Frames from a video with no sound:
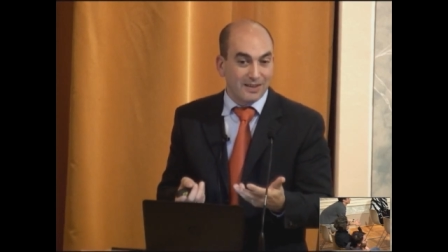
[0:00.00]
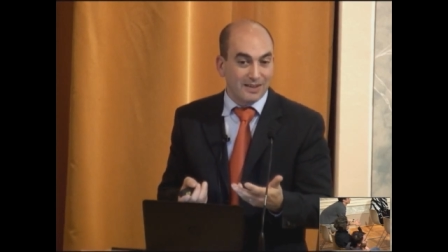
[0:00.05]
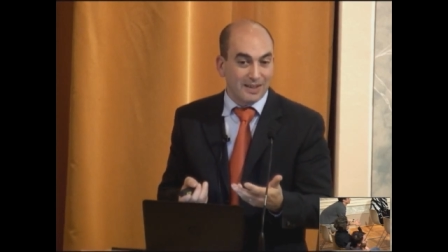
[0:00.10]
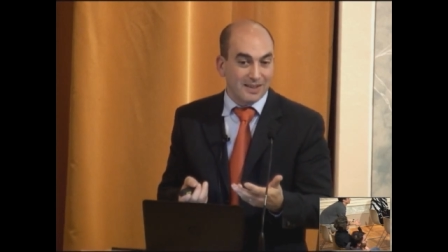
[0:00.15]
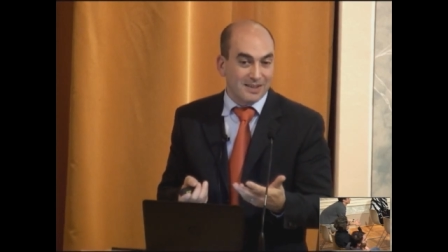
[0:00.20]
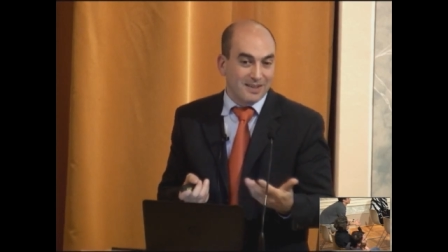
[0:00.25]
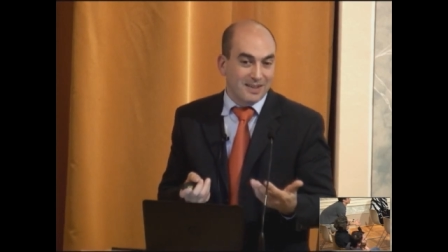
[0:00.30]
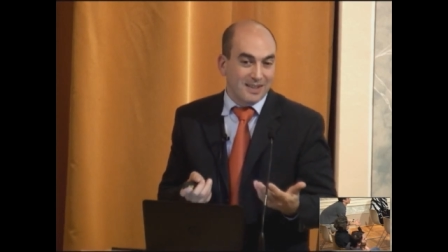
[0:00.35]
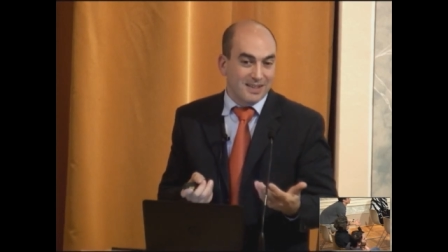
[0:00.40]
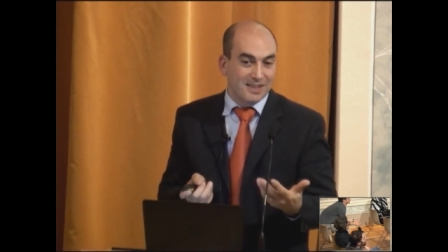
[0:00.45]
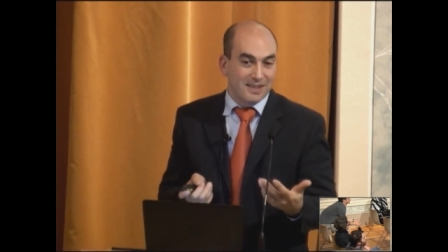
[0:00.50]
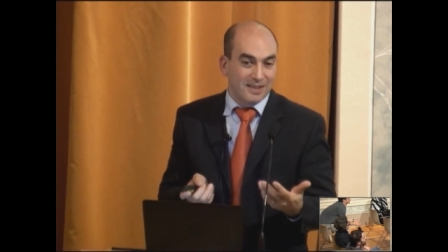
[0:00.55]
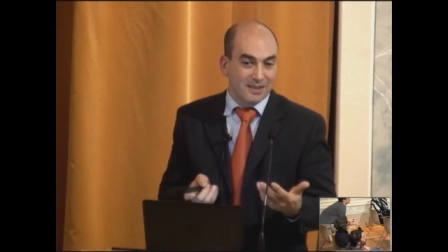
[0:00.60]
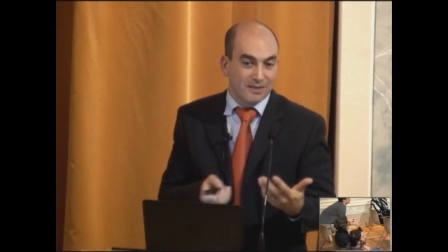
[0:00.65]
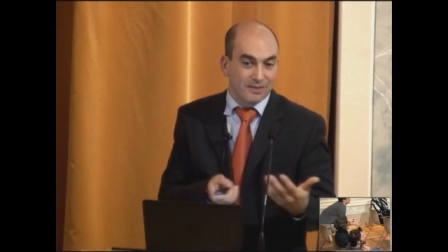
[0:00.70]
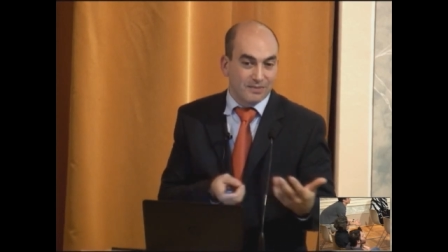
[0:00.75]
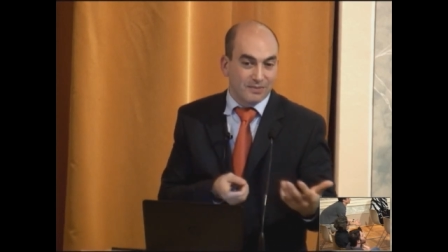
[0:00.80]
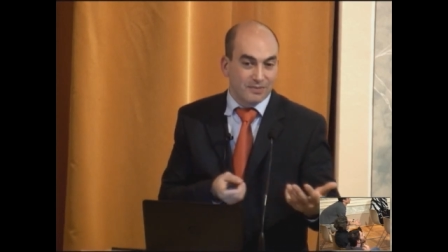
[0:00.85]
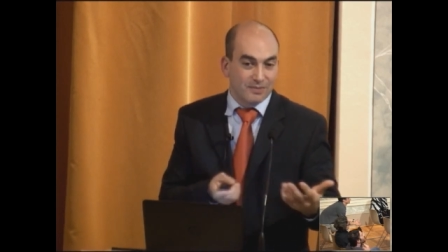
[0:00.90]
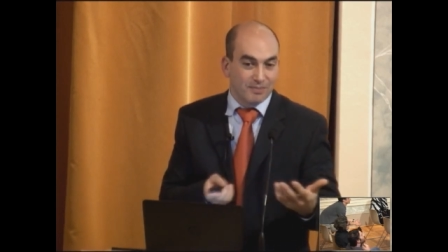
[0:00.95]
That's the nice thing
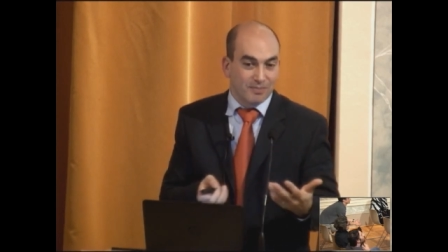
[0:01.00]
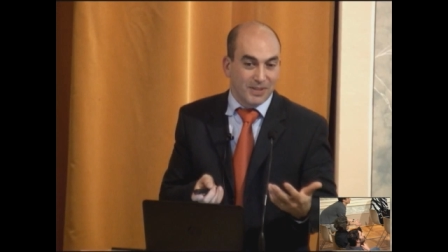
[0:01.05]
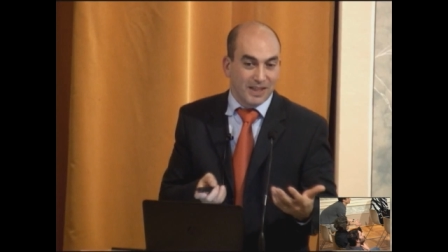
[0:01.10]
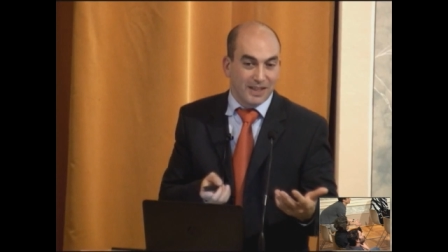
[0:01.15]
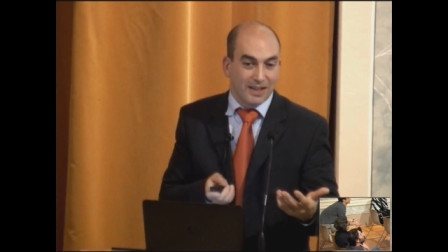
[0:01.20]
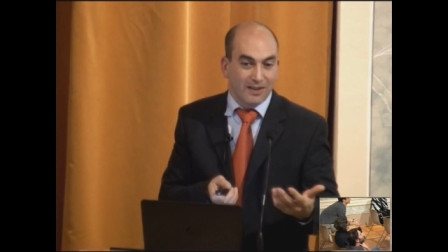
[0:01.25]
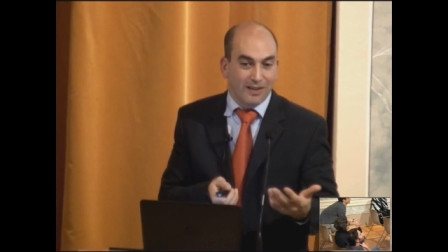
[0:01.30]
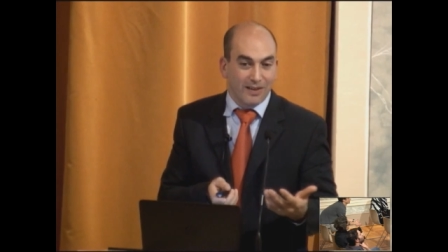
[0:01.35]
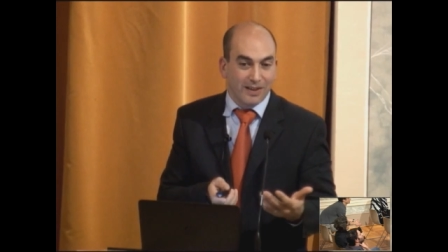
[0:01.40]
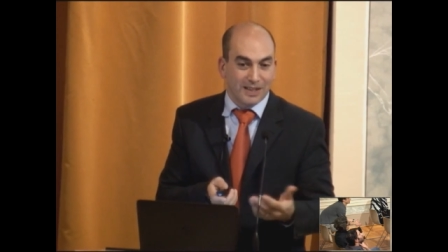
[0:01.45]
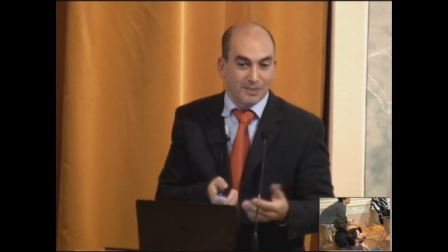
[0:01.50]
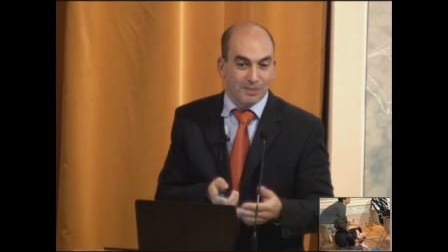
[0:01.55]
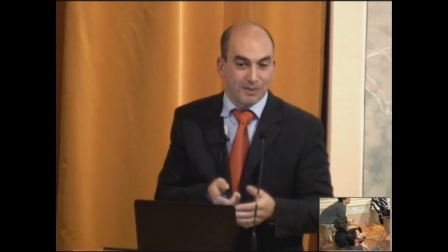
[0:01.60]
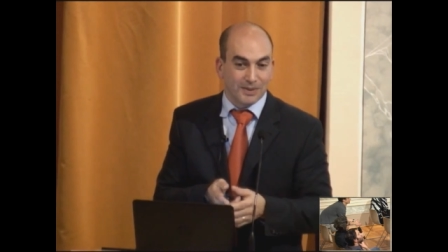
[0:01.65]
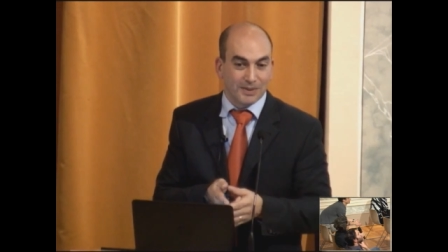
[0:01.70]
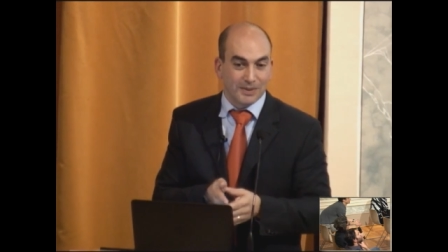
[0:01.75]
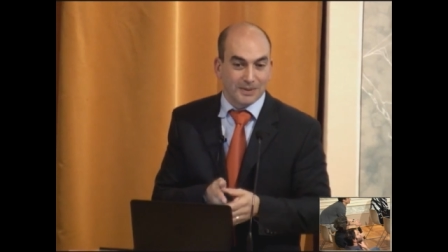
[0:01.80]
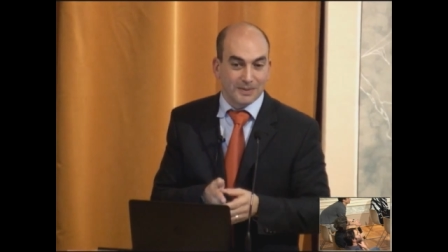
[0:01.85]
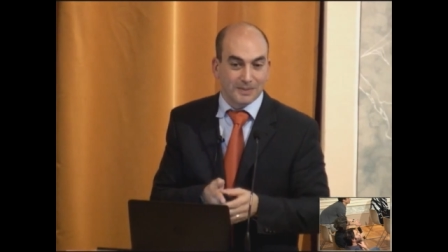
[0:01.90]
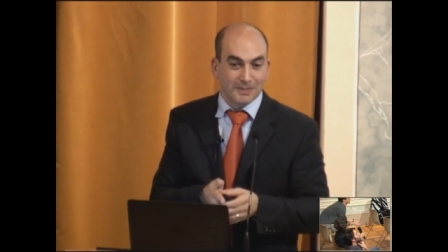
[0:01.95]
of being at a hospital.
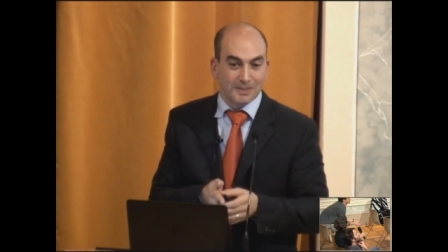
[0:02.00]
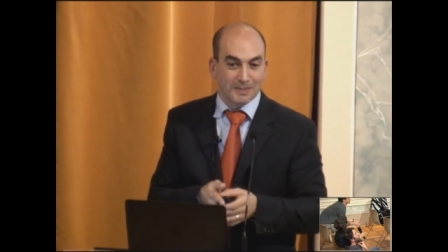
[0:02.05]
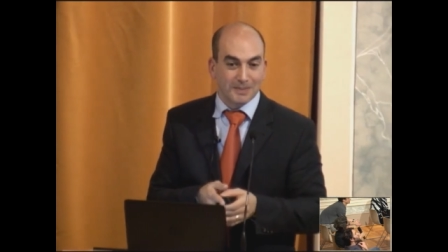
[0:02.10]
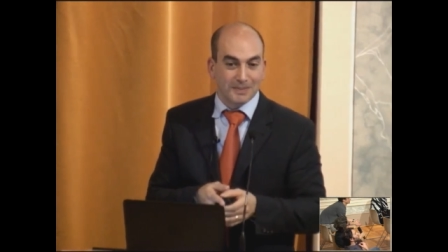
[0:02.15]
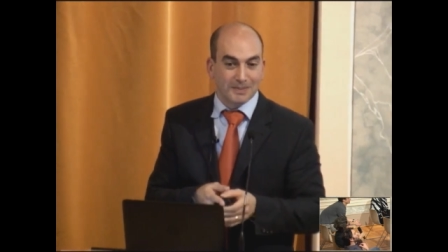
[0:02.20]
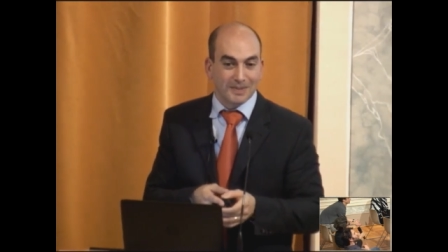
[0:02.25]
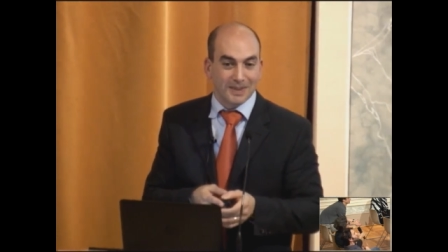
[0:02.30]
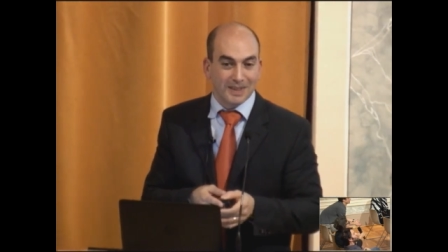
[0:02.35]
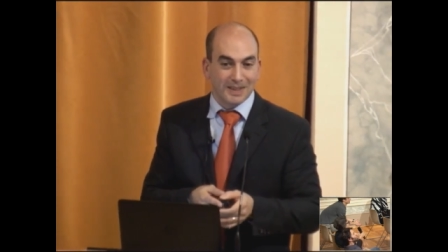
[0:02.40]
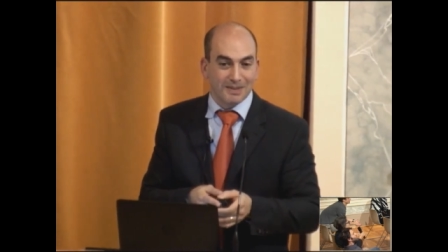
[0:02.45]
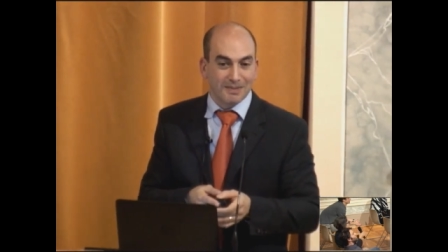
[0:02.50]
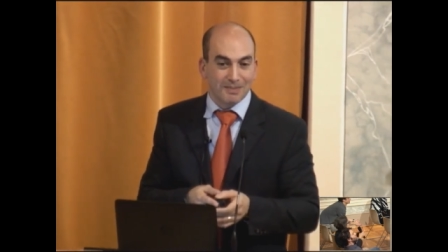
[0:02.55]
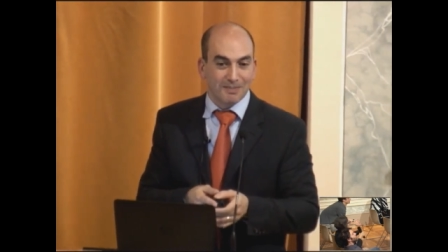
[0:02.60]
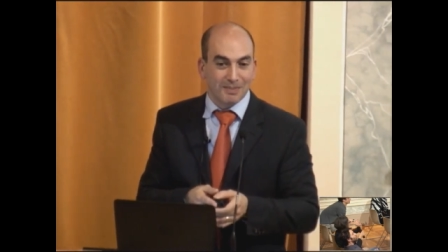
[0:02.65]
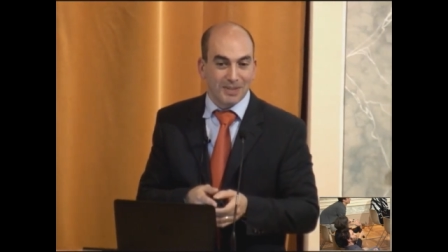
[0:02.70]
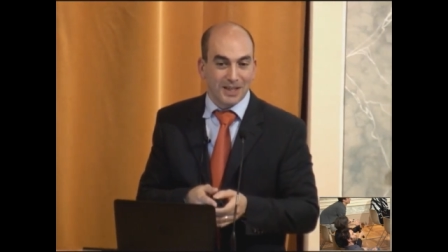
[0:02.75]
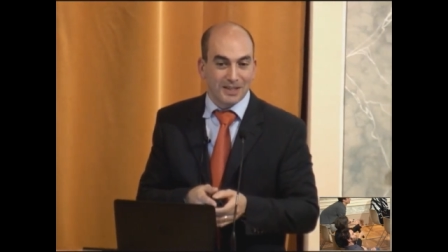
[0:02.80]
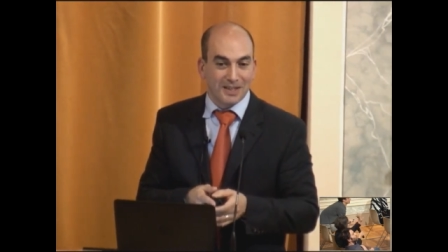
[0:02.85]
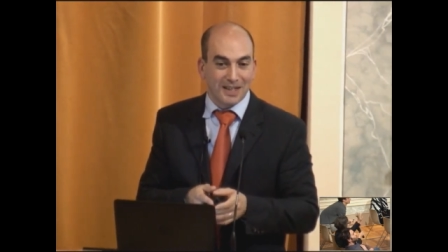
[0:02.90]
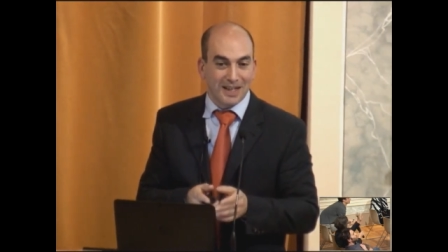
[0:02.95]

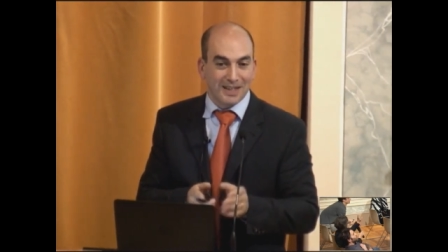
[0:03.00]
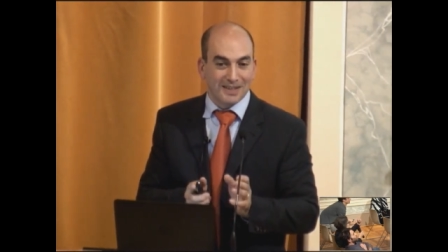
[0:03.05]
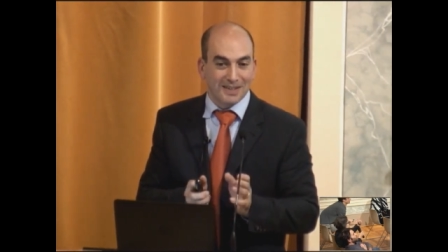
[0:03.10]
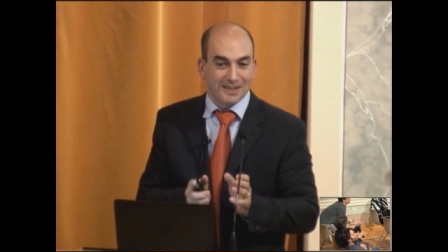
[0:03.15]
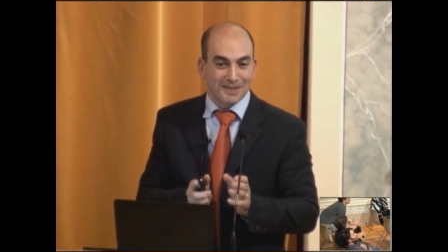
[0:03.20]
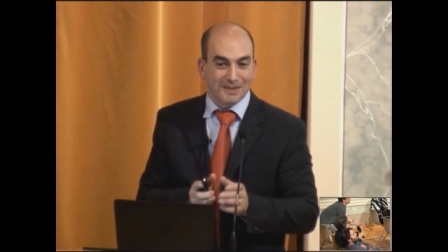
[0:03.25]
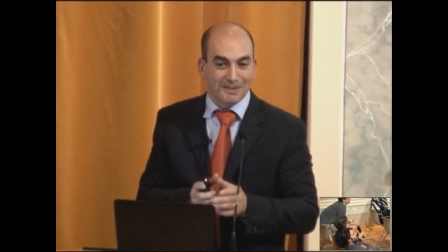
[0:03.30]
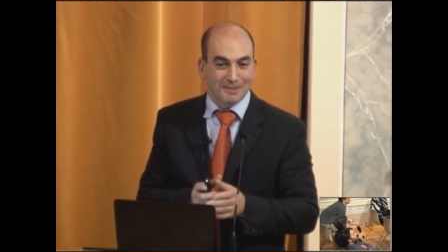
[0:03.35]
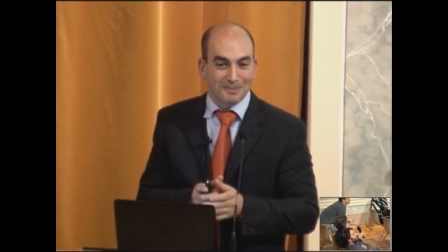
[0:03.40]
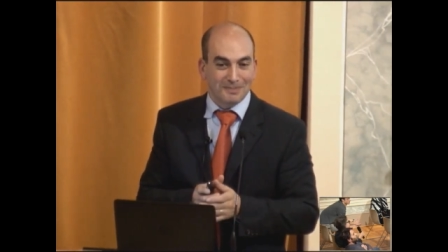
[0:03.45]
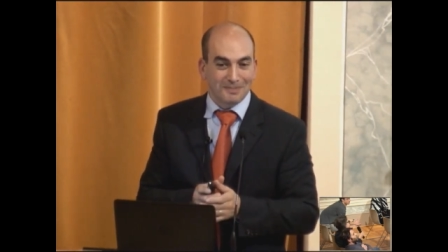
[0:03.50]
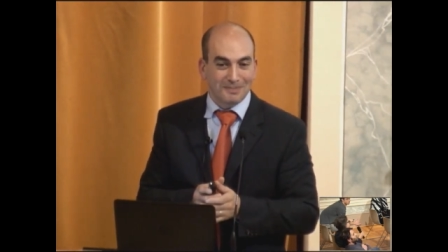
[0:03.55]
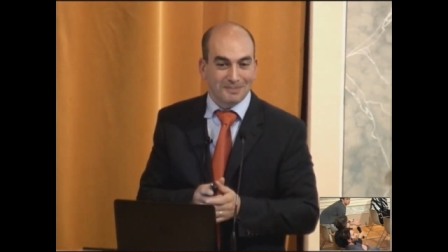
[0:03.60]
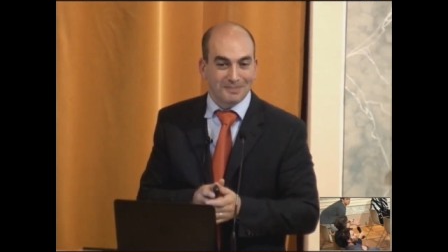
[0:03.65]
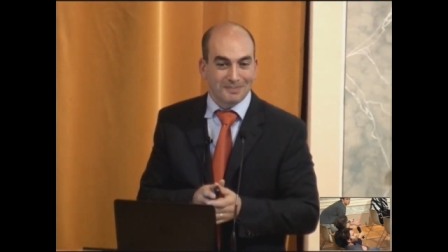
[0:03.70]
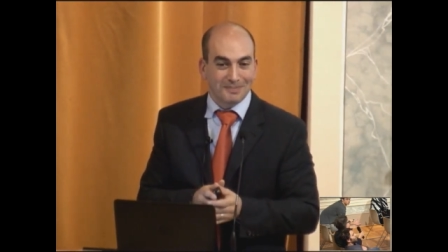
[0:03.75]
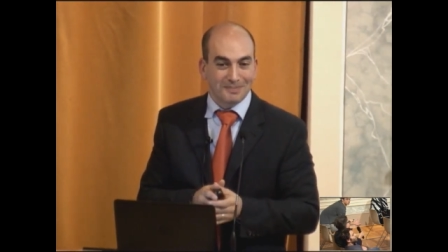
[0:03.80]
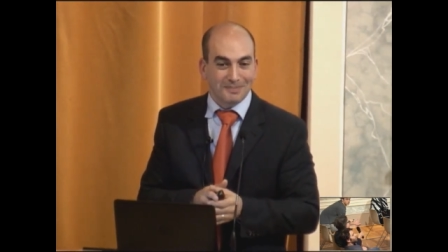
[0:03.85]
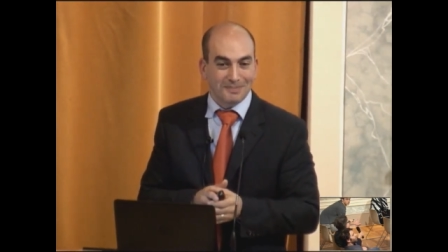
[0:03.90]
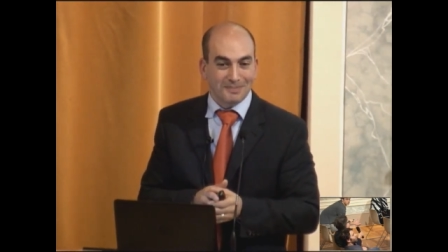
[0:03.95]
Patient okay. Access.
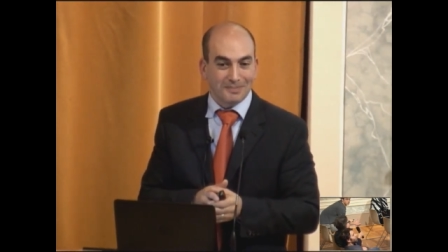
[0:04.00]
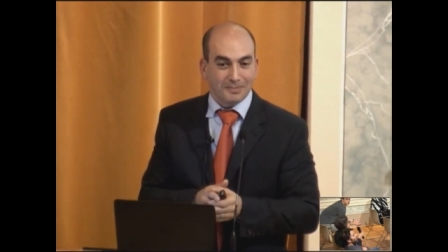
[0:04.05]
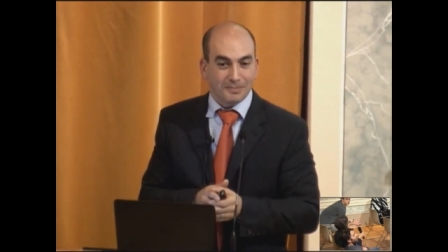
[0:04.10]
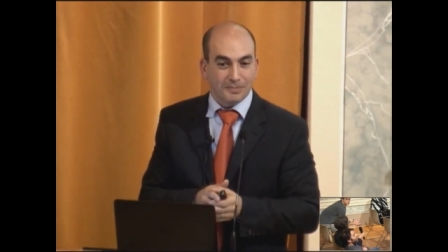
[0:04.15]
Thanks.